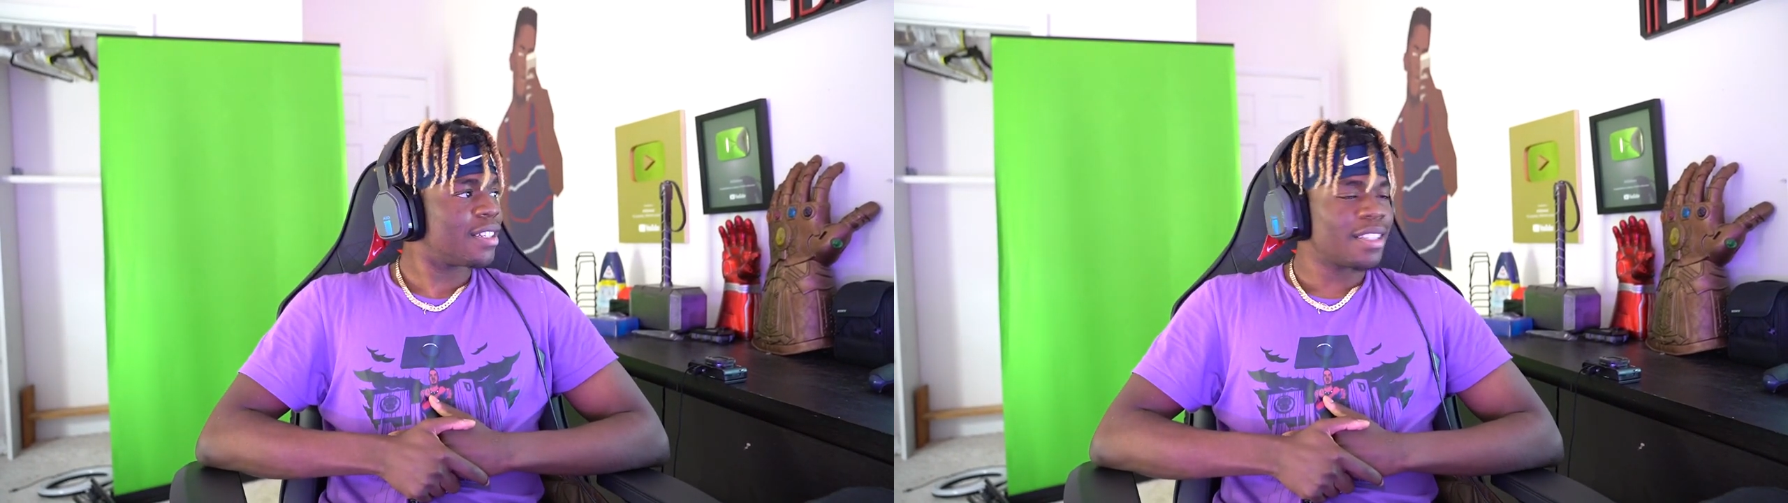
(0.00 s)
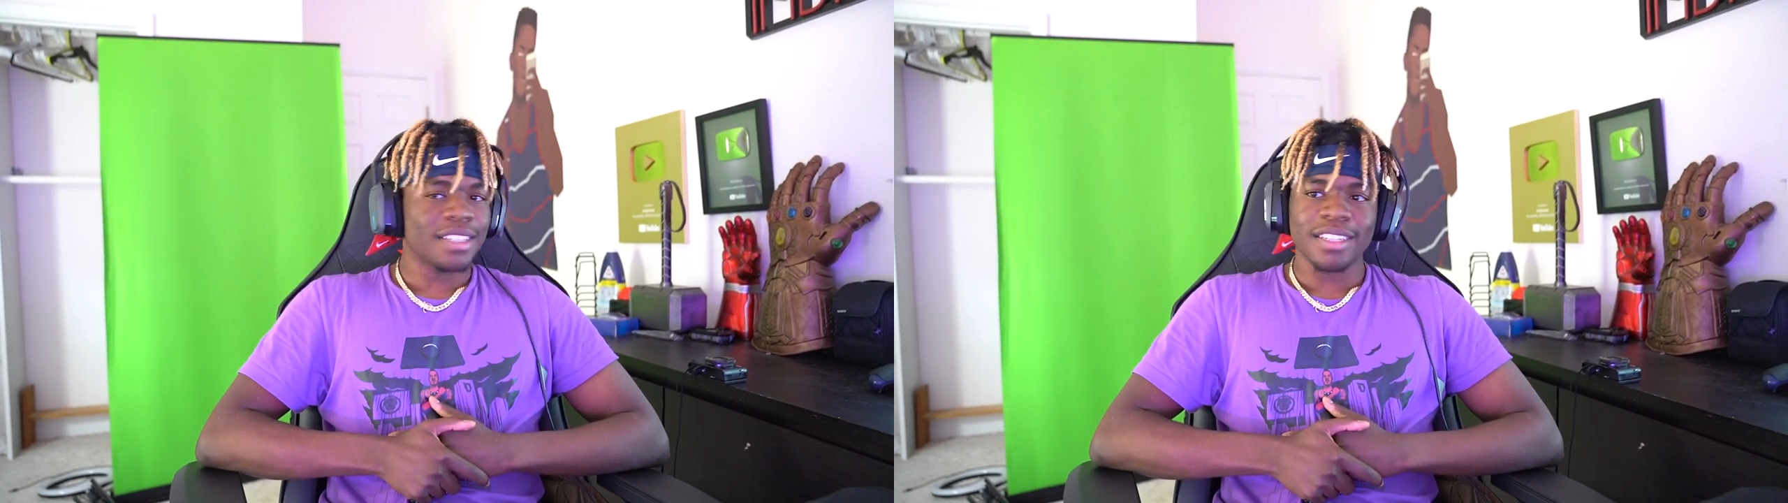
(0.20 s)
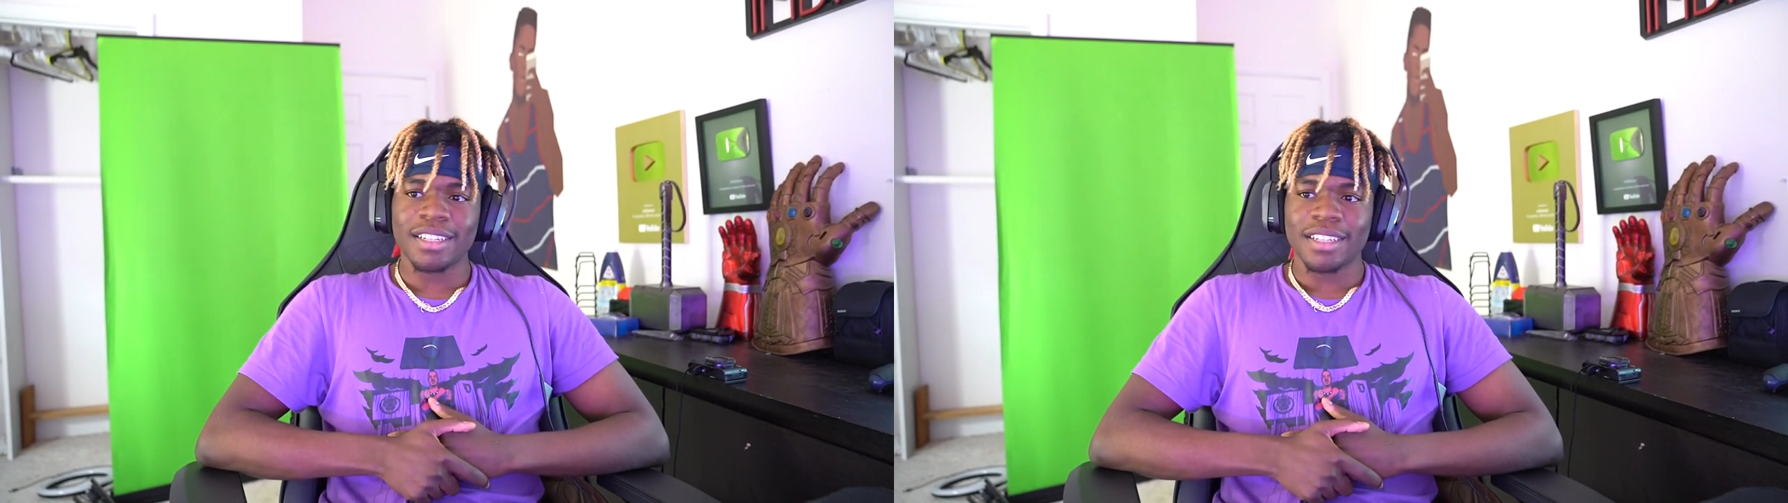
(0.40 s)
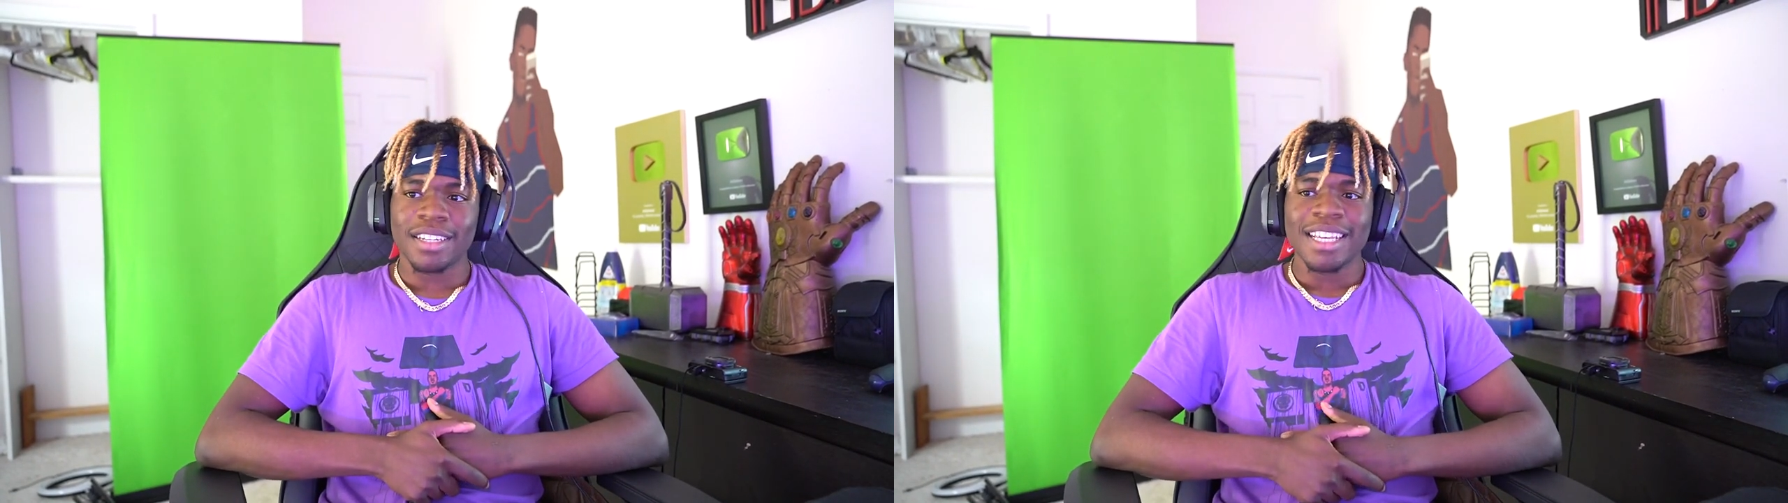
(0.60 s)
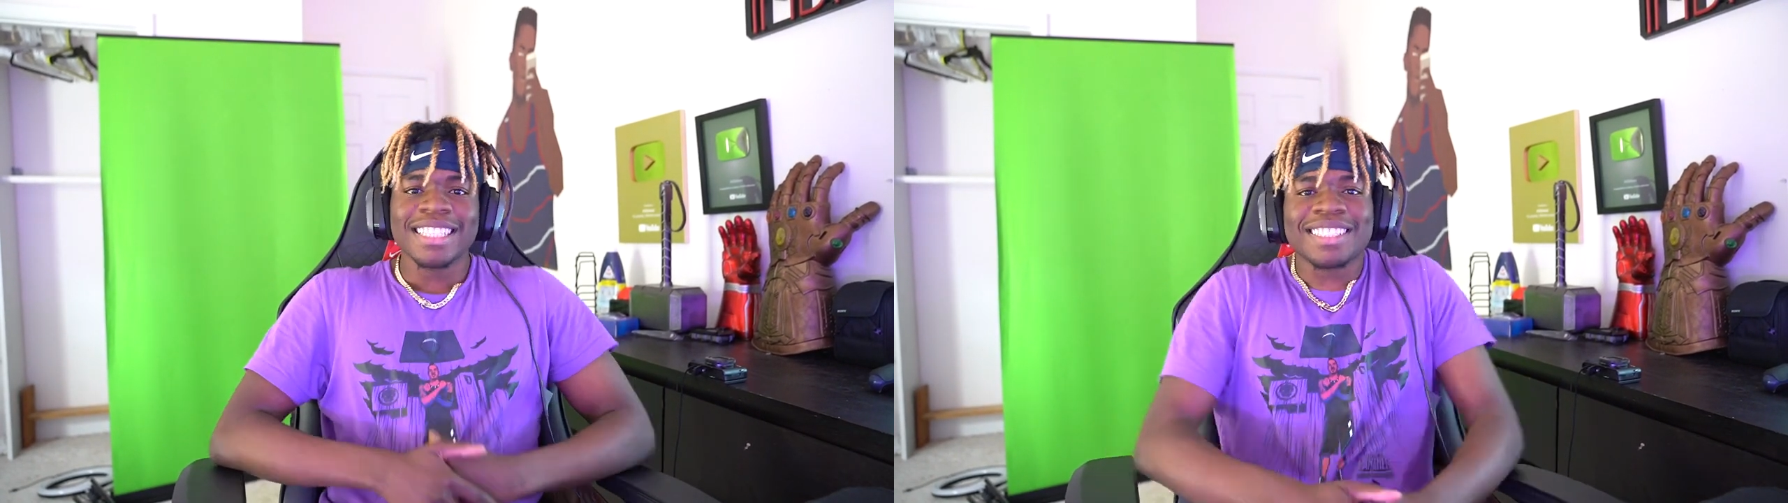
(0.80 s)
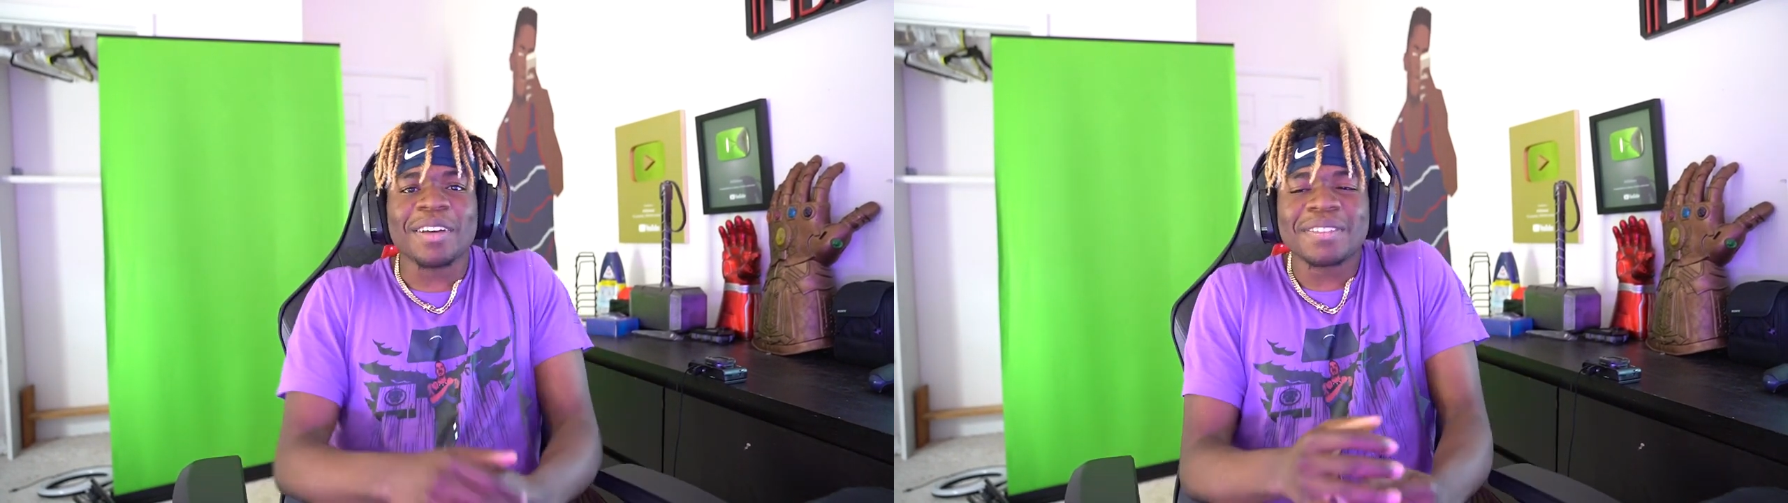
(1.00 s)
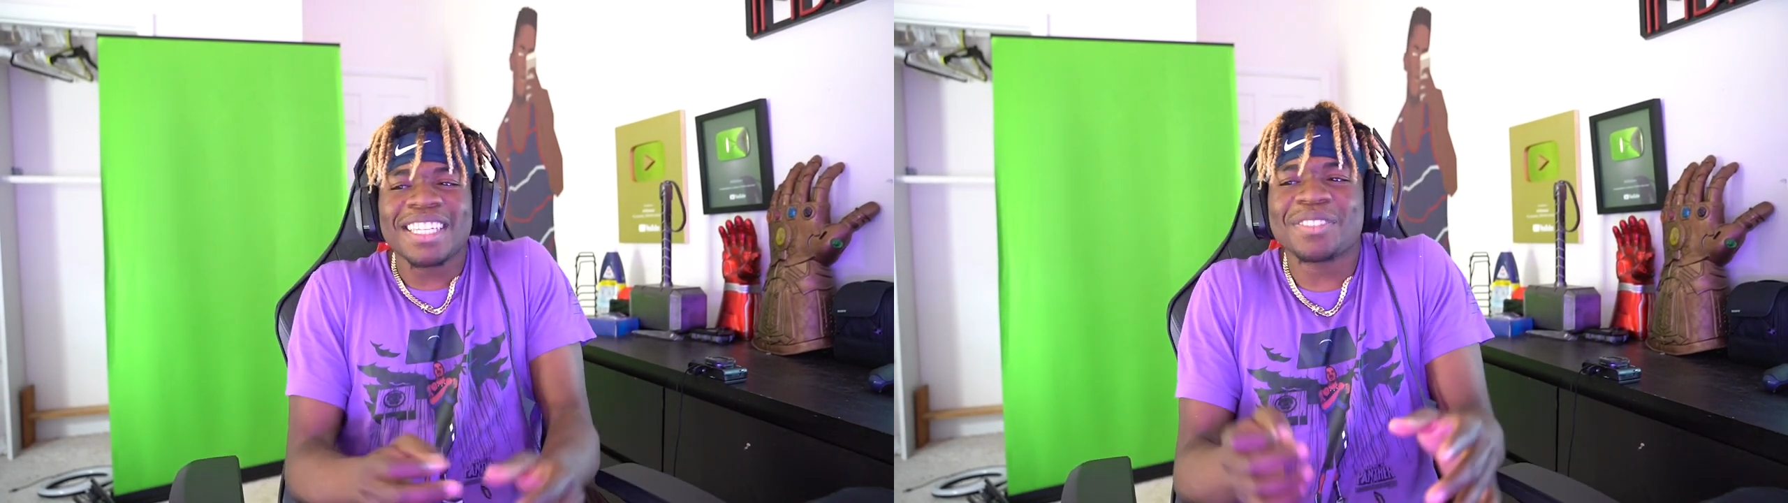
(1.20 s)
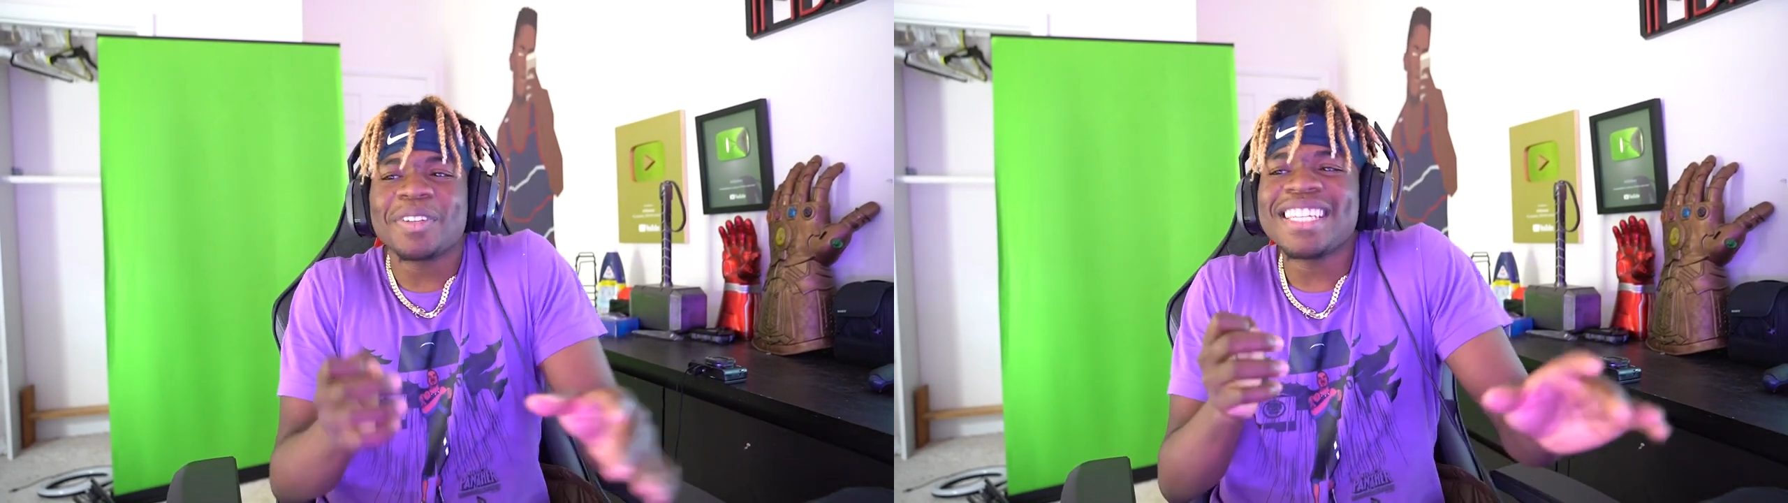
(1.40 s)
Hit that high note. Some
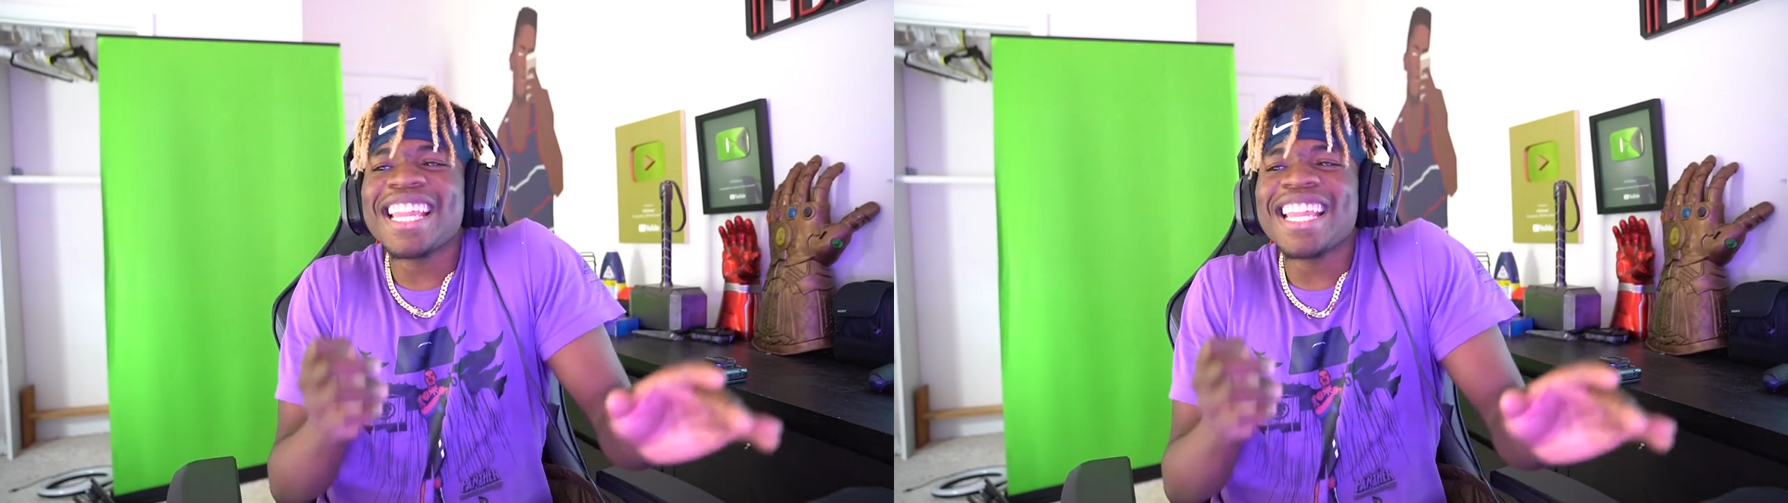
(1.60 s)
things never